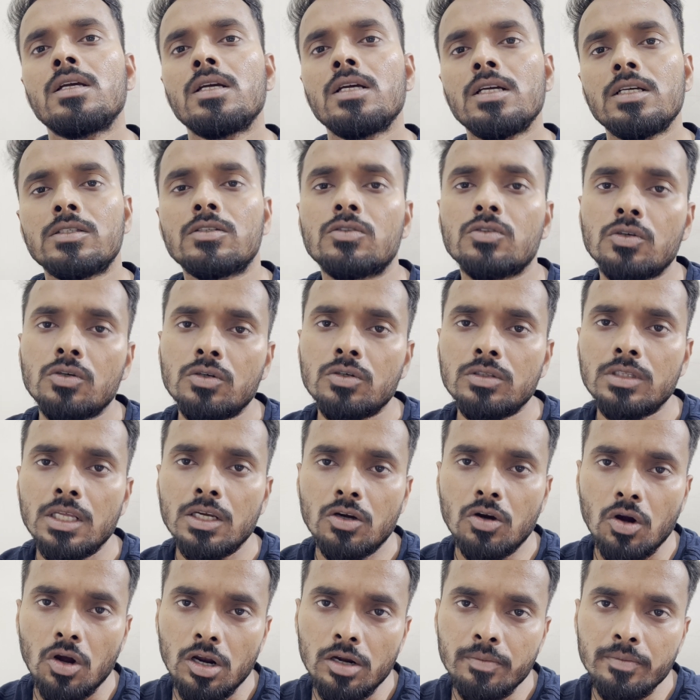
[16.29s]
So they
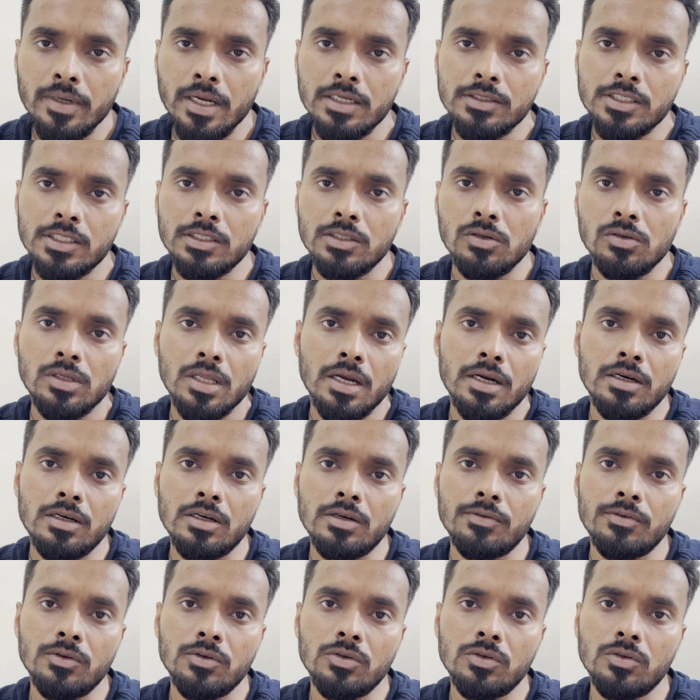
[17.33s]
called me and scheduled the
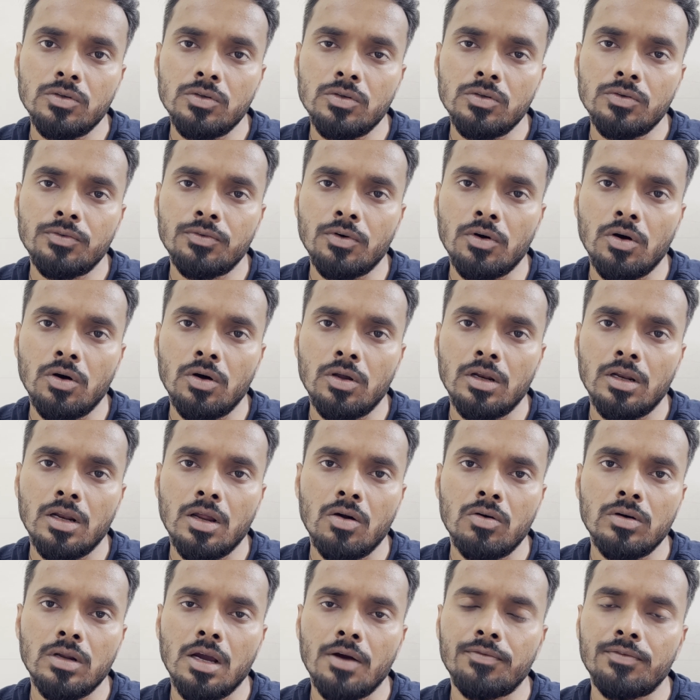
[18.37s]
interview for
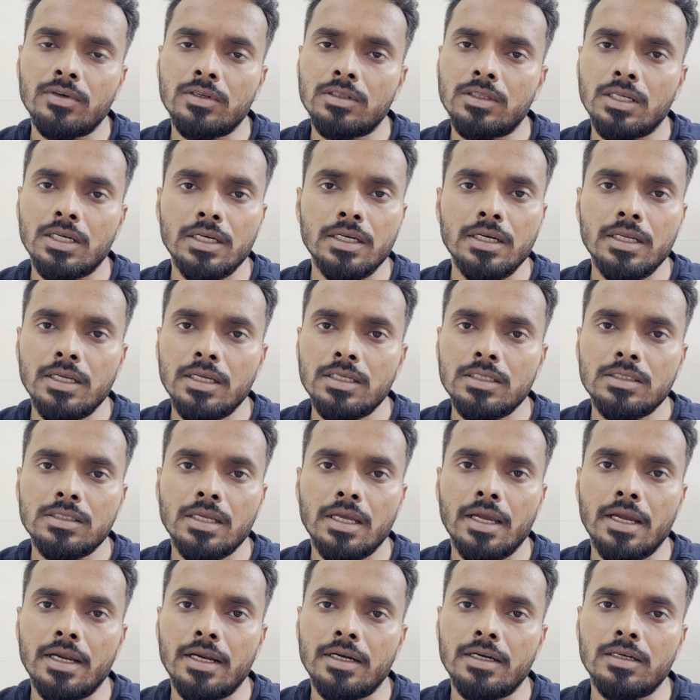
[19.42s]
around after 3 days,
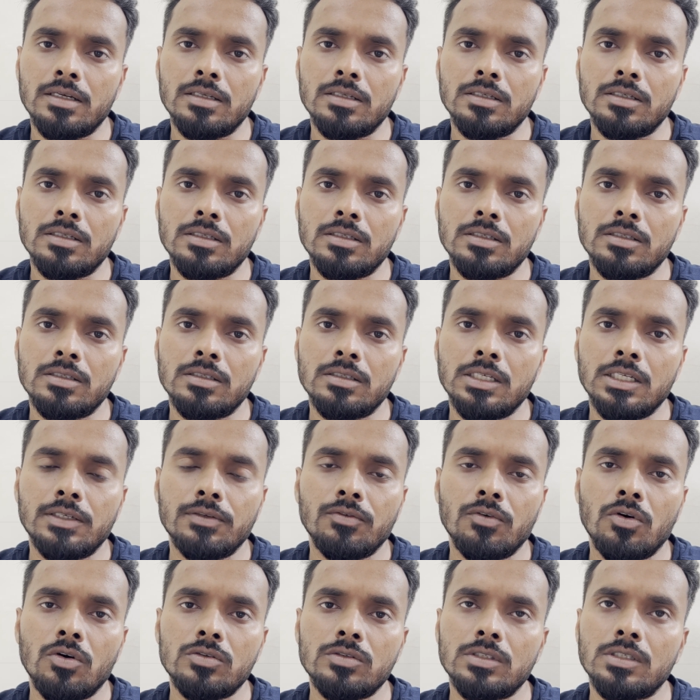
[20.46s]
and it
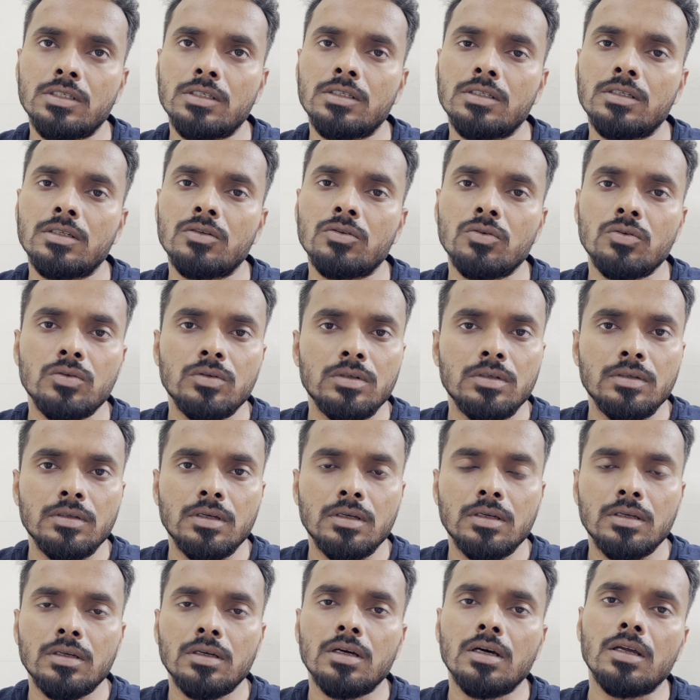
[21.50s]
was in
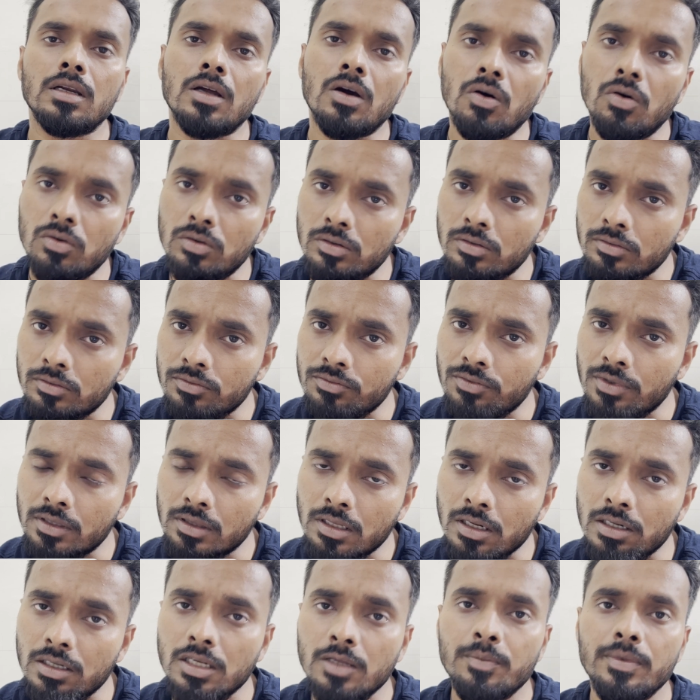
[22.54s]
noon around
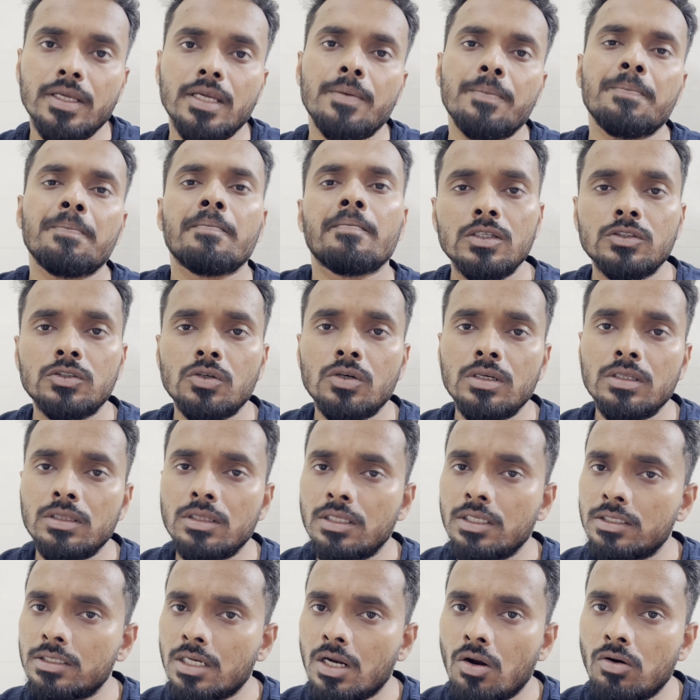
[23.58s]
1:30 p.m. So in
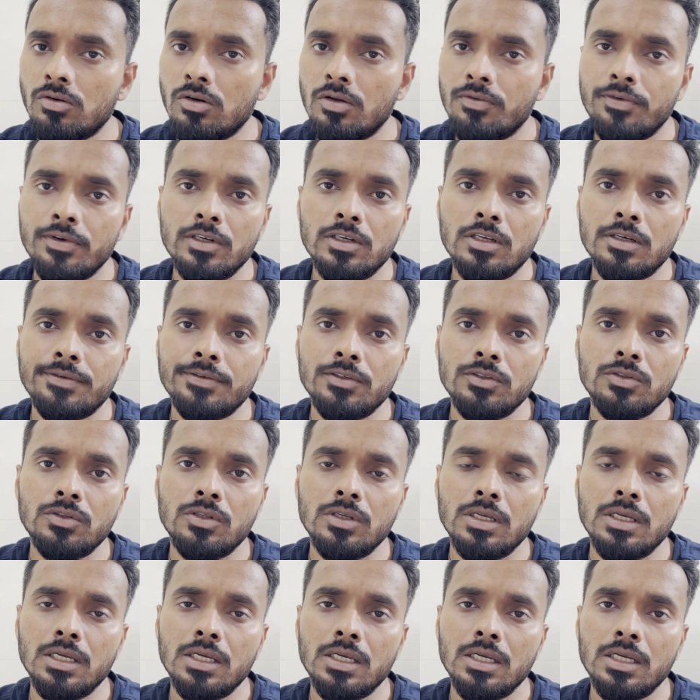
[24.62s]
this round of interview,
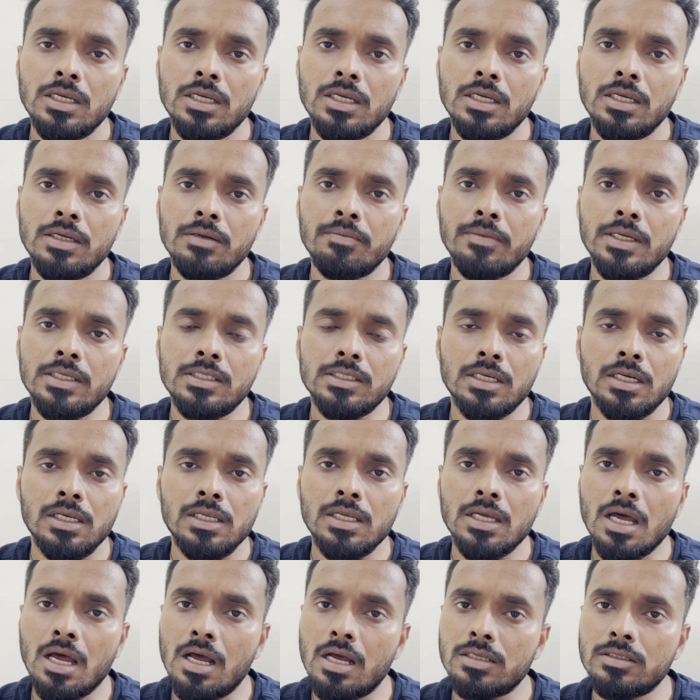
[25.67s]
they
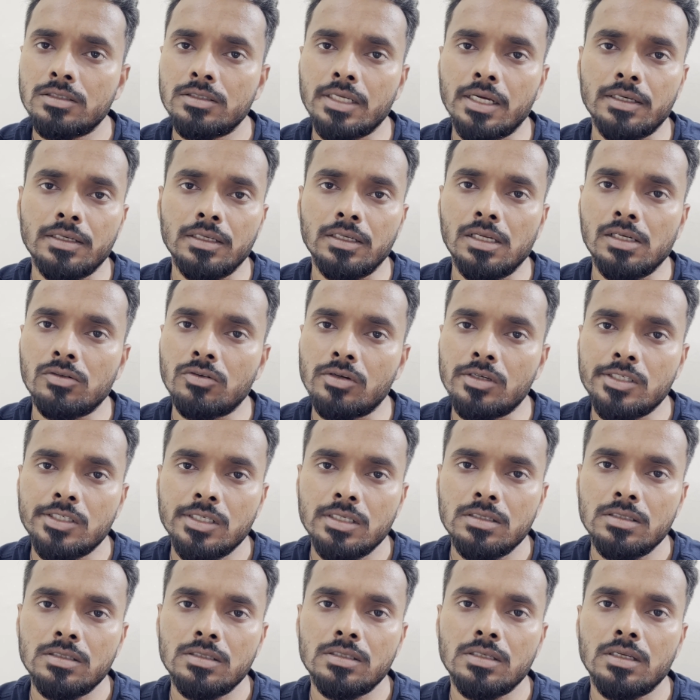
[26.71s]
basically asked technical
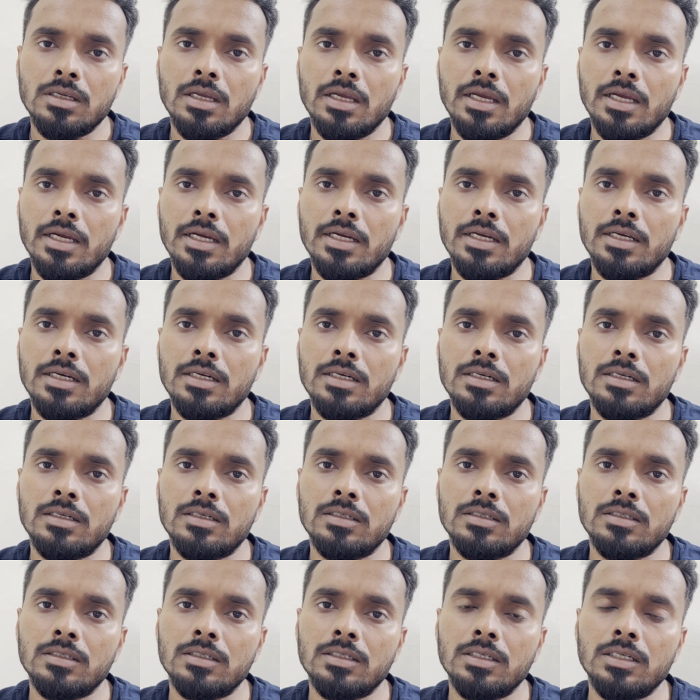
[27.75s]
questions, and
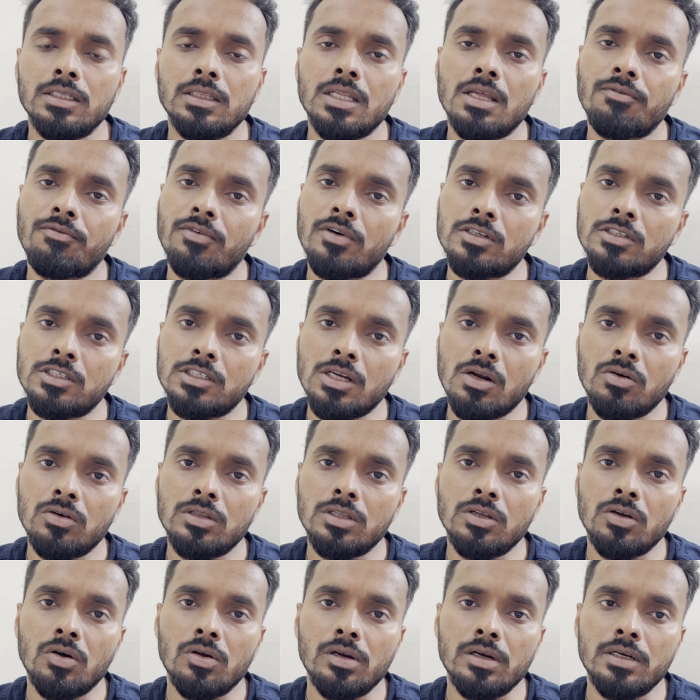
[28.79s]
in the first round,
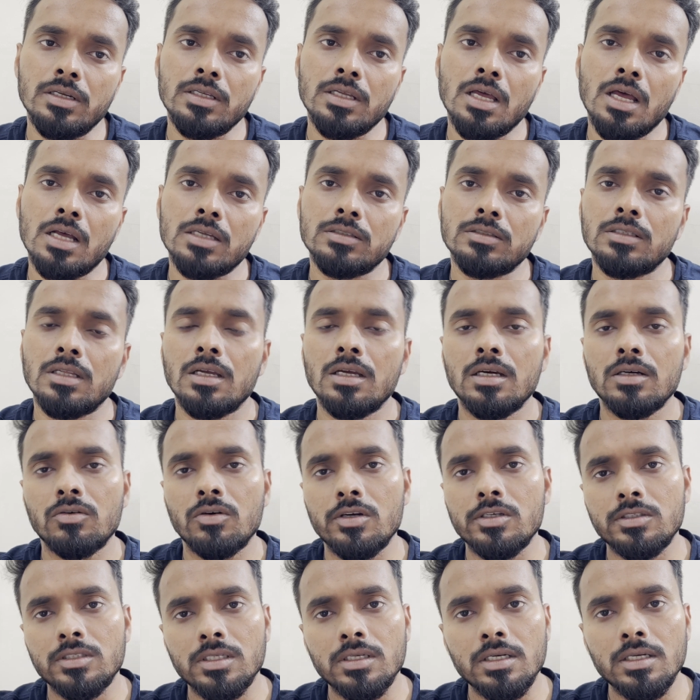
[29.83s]
they already asked the
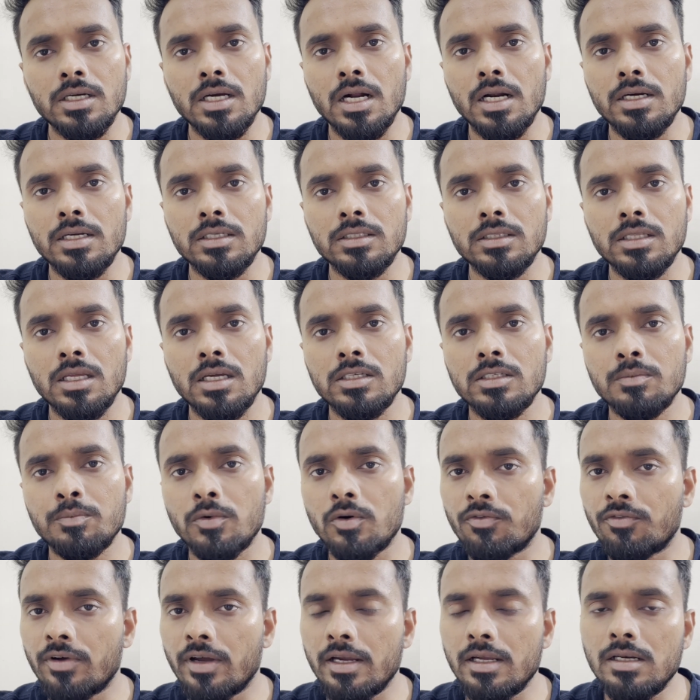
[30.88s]
question regarding the
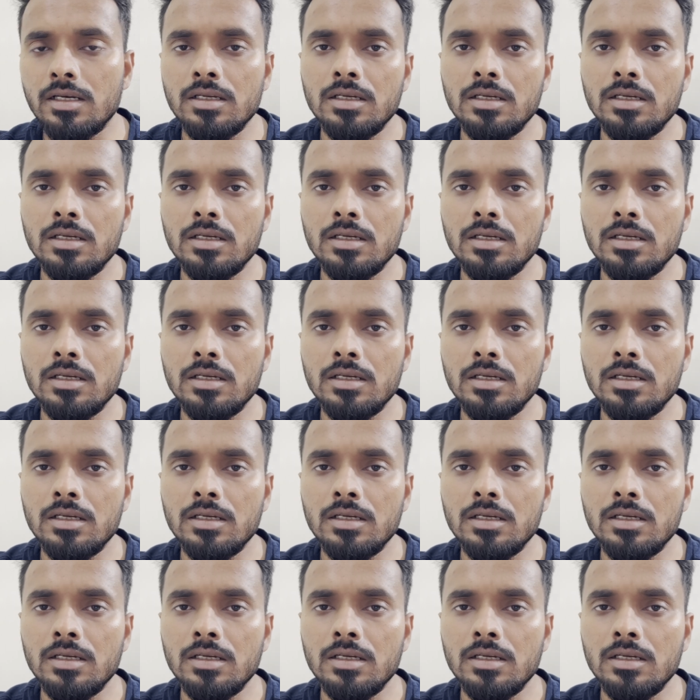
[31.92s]
profile.